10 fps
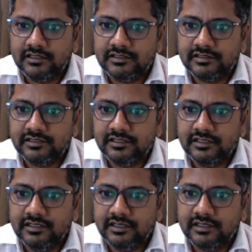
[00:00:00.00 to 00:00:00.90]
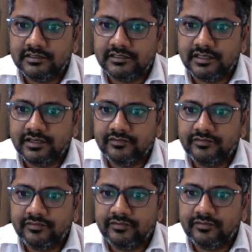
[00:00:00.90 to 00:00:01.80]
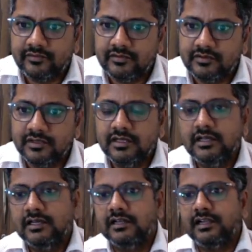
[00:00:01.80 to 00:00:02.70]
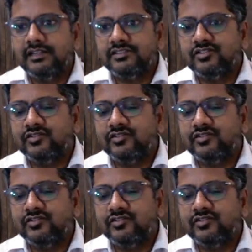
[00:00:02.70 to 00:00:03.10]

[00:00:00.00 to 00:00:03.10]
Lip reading: CSF, right?